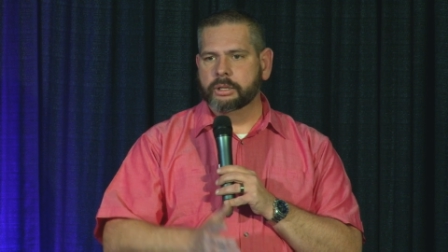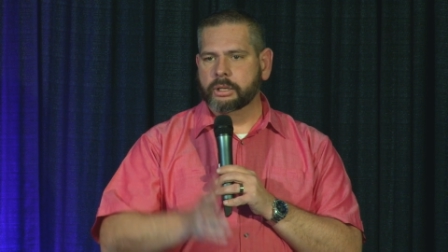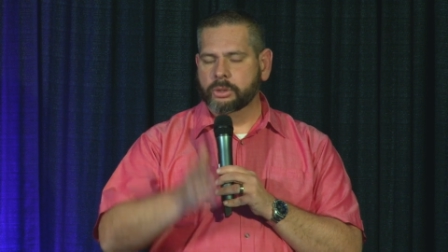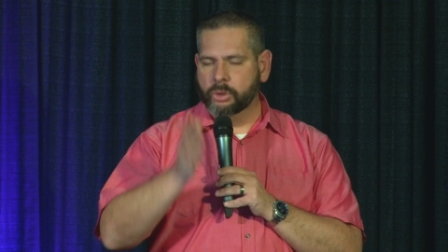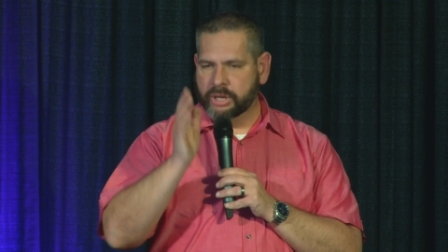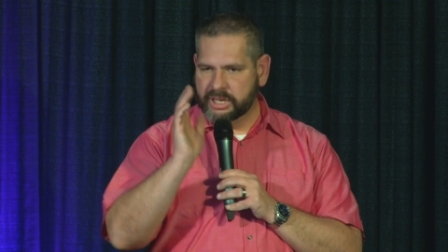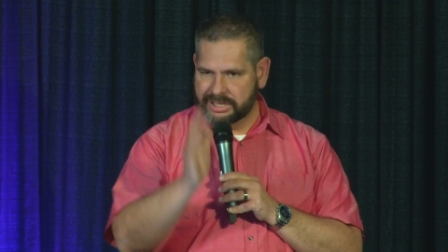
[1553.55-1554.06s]
the
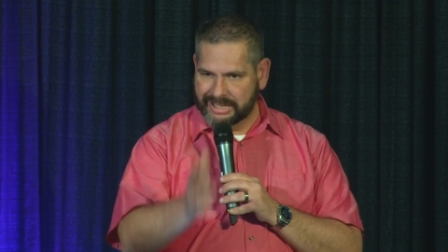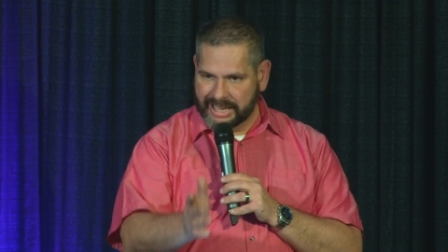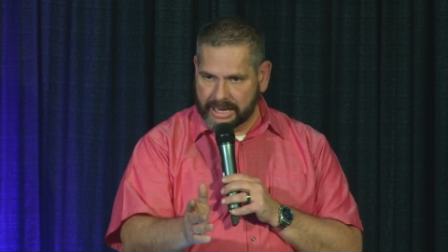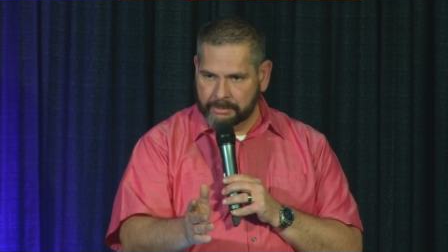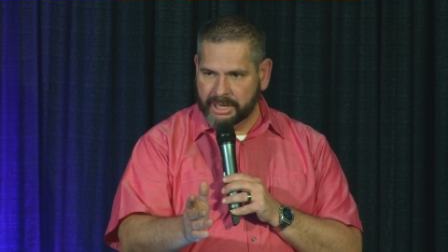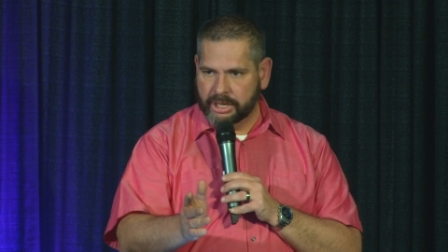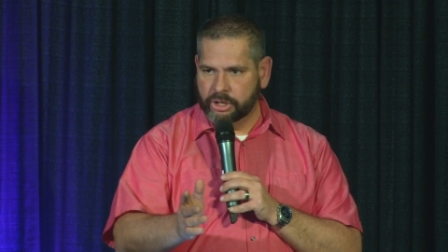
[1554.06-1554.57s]
Lord has
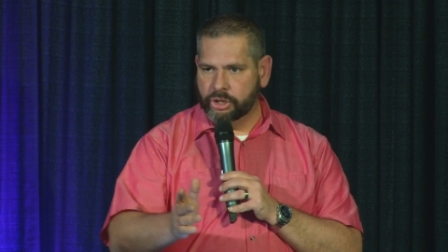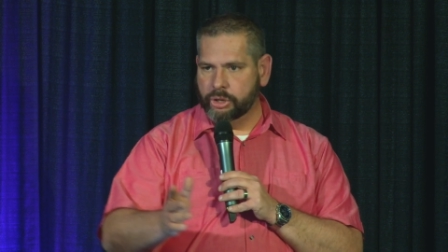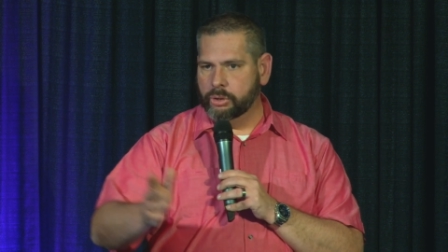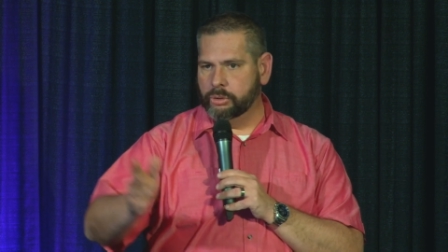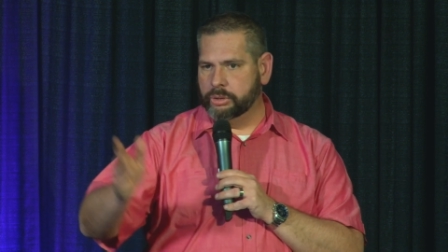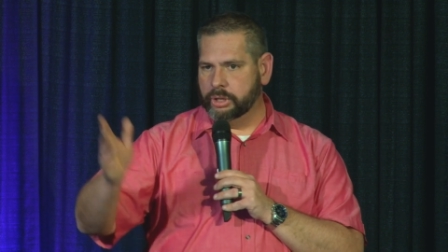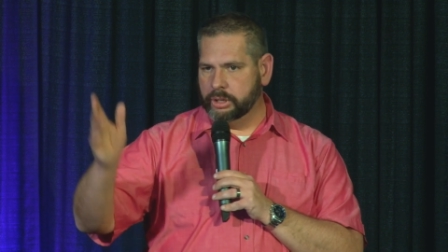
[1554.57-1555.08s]
led me to
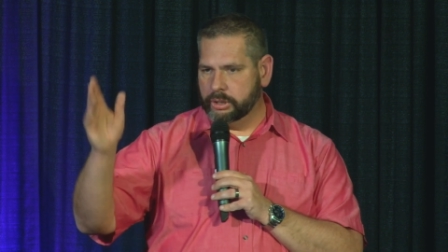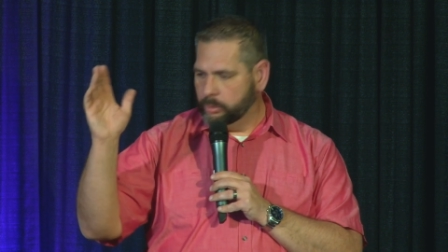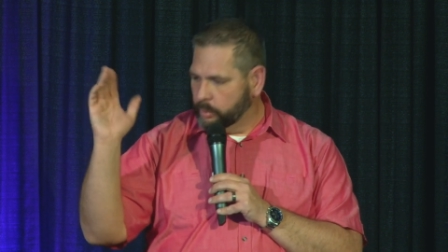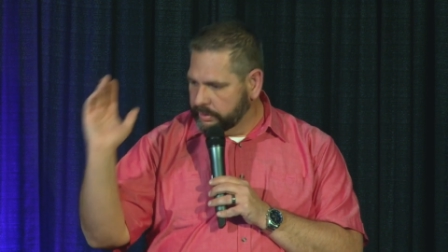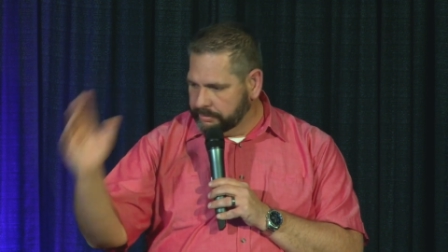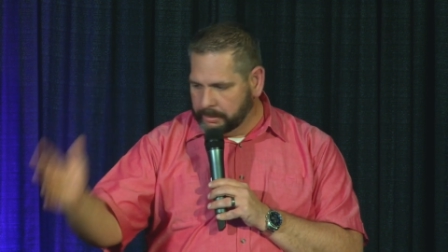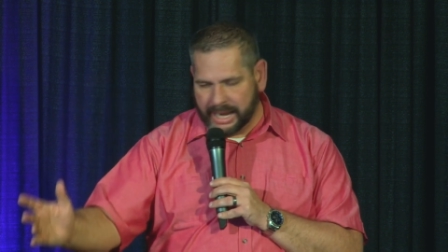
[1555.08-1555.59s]
you, that, that
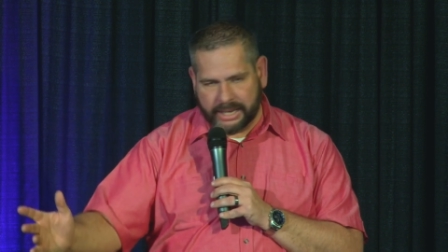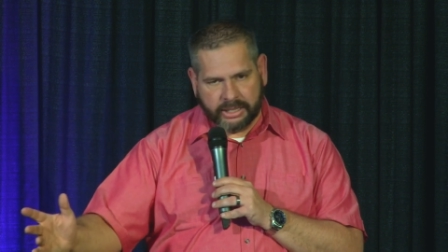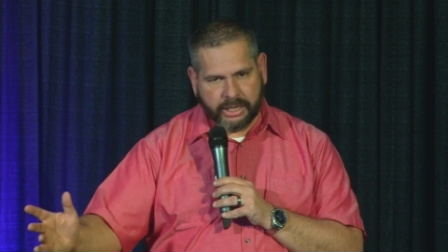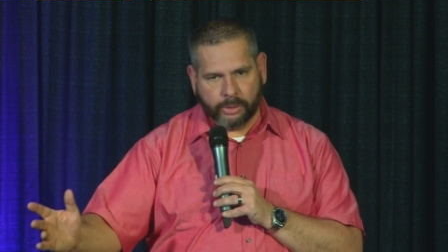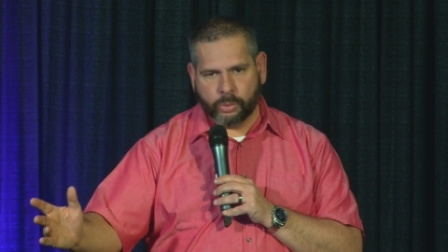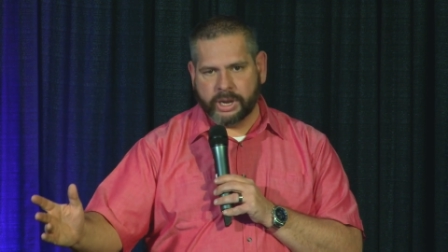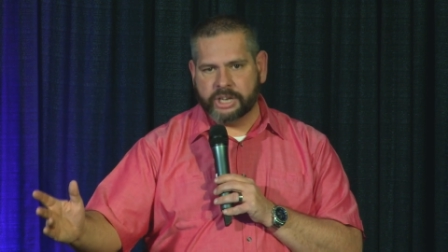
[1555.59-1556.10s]
we've made
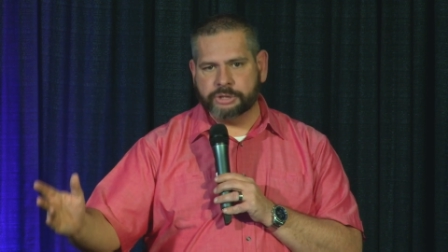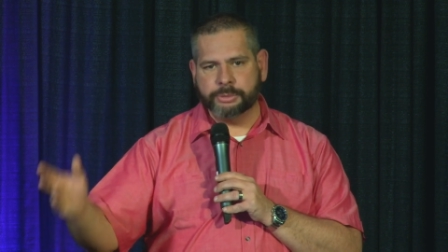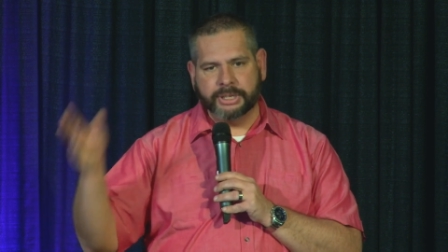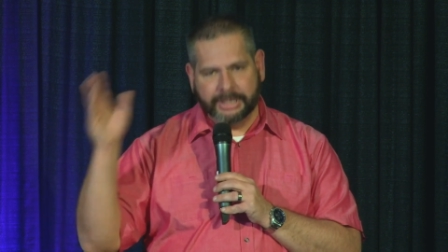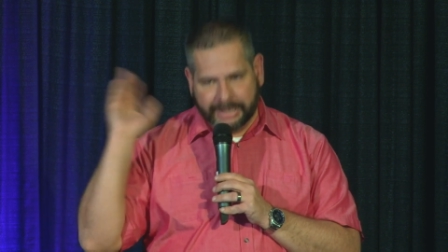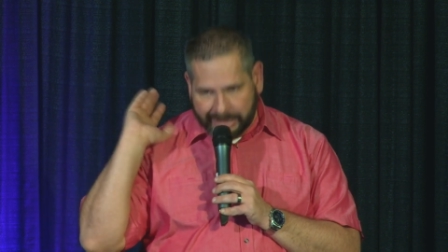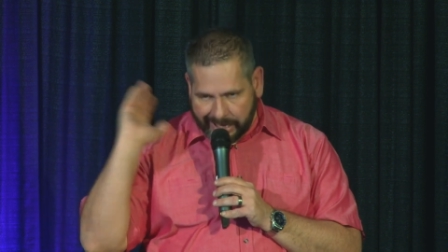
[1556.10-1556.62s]
the
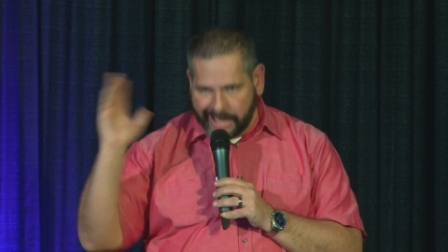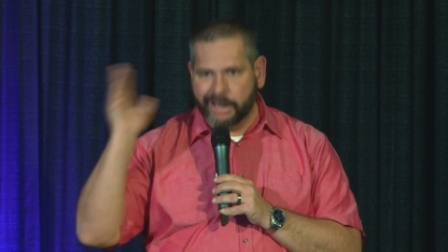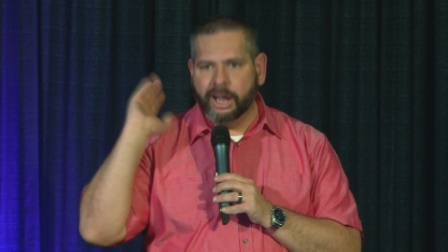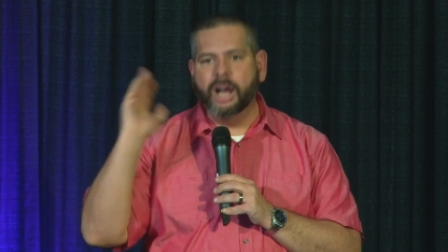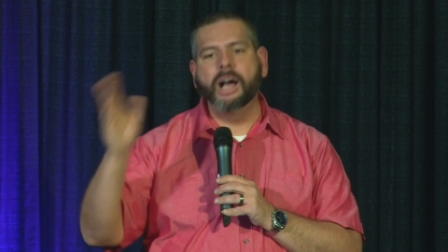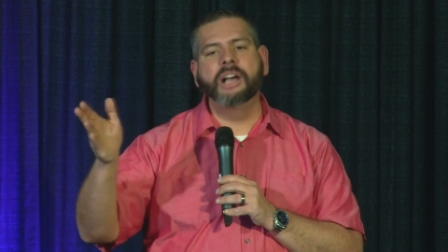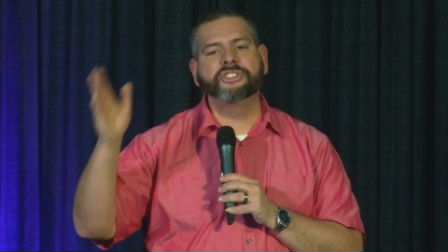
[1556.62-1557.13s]
arrangement, let
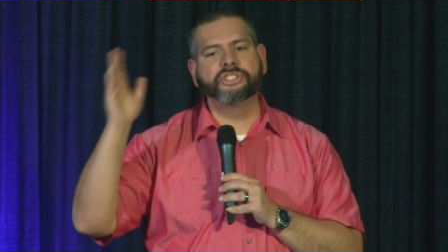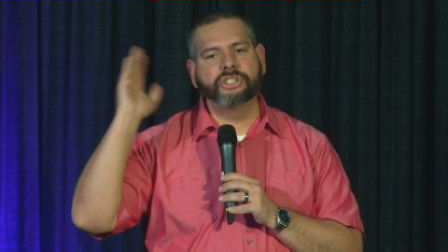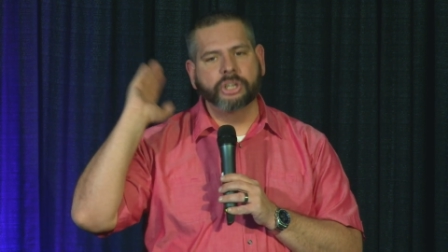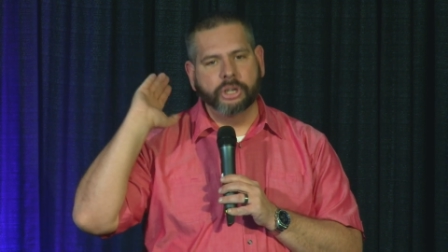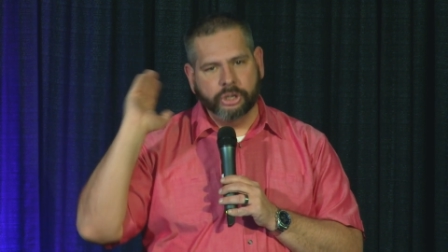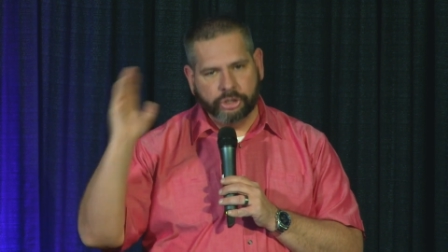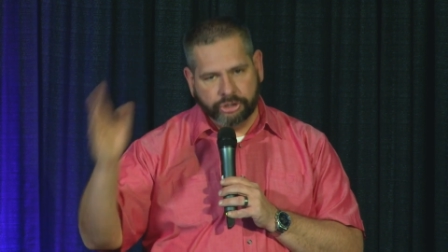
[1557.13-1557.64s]

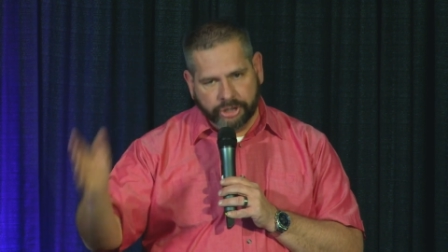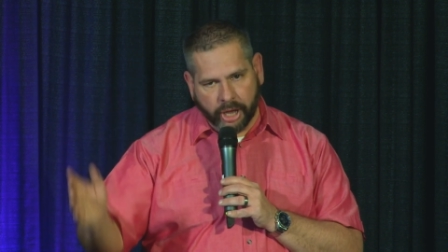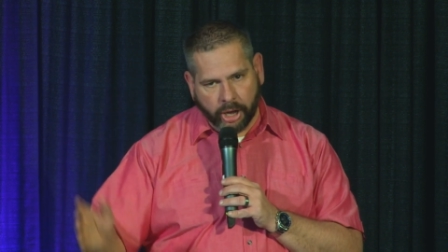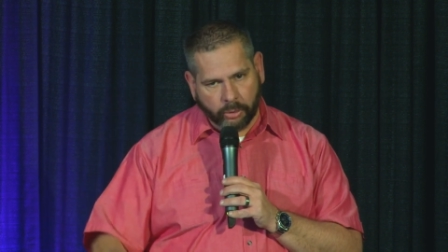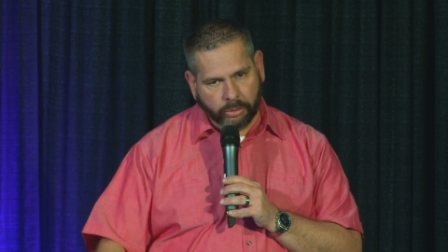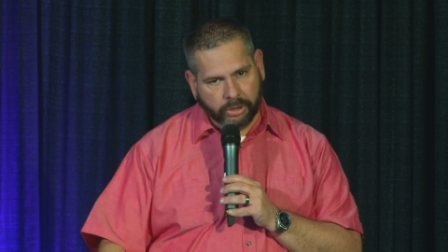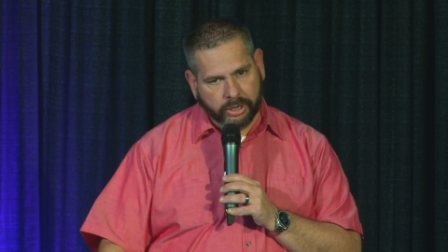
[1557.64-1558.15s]
us
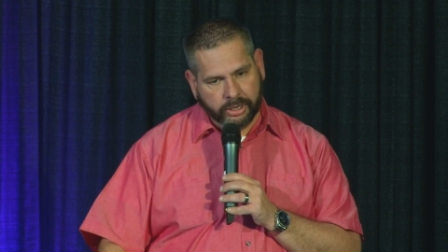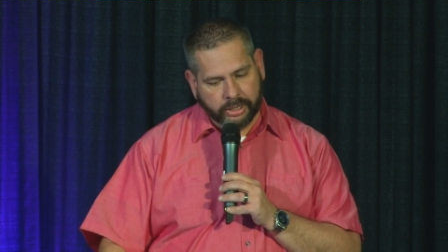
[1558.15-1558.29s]
go.